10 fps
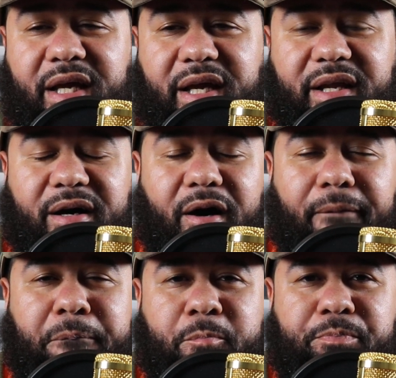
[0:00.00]
And
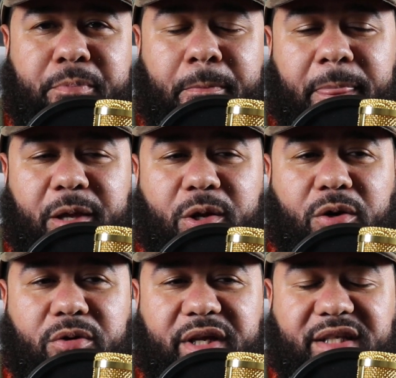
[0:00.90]
um, you
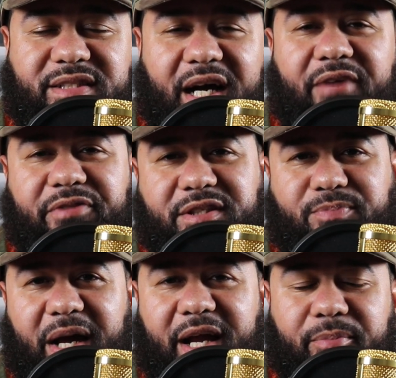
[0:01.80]
know, get his confidence
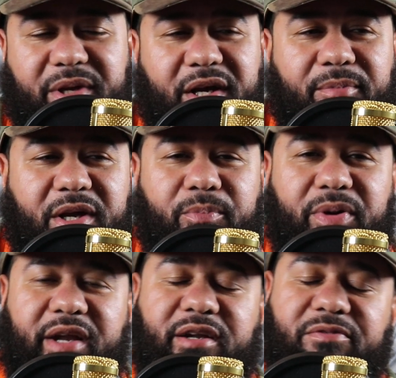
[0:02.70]
back and become a
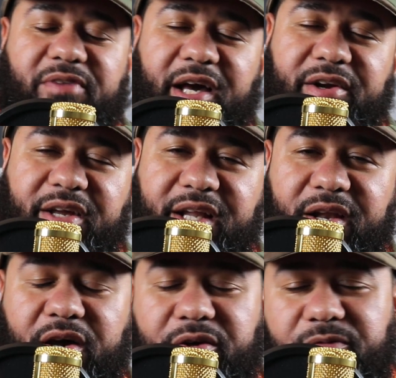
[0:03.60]
competitive fighter in that
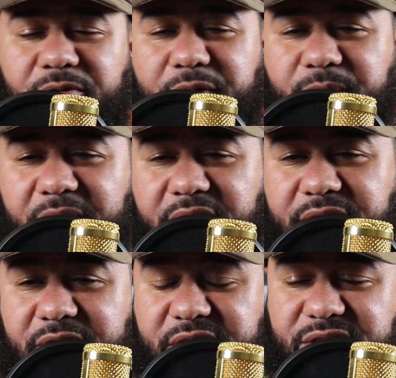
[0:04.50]
140 pound
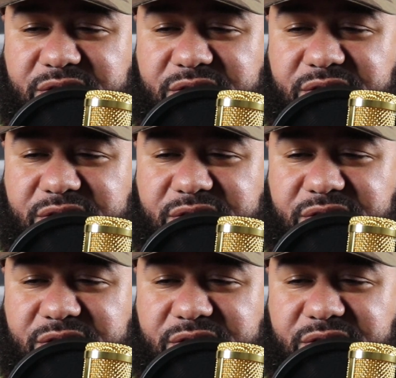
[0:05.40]
division.